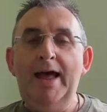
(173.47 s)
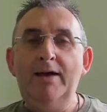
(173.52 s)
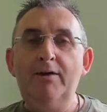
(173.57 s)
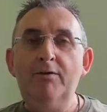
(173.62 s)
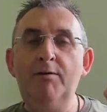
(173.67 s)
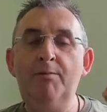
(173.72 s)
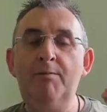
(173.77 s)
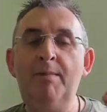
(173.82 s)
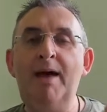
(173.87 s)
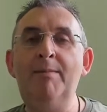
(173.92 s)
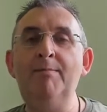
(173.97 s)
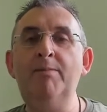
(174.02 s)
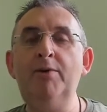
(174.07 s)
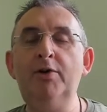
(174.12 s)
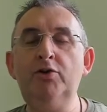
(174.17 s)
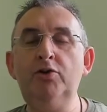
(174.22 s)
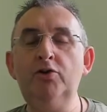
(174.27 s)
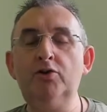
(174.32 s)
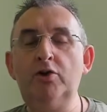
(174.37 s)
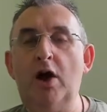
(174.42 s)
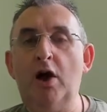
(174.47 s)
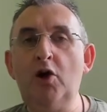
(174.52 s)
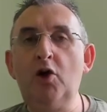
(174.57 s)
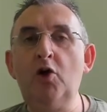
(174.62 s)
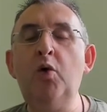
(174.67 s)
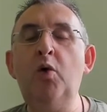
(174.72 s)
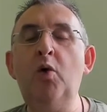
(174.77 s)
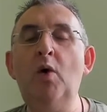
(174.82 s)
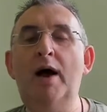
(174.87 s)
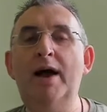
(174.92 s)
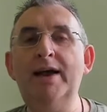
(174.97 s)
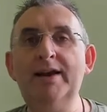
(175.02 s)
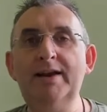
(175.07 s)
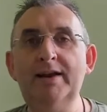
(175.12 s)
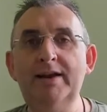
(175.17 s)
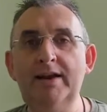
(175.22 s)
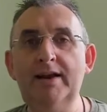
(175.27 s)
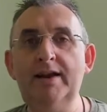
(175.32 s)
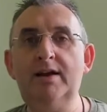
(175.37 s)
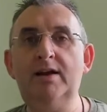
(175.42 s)
Remember, you're
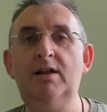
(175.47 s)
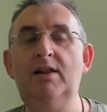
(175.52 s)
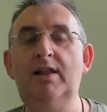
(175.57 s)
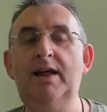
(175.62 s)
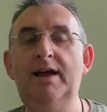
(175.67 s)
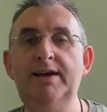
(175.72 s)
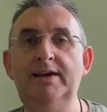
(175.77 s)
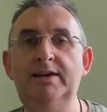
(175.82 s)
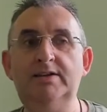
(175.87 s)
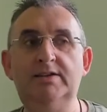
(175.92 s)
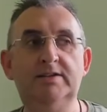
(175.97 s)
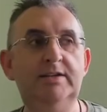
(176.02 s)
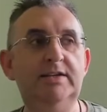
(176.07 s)
acquiring clients.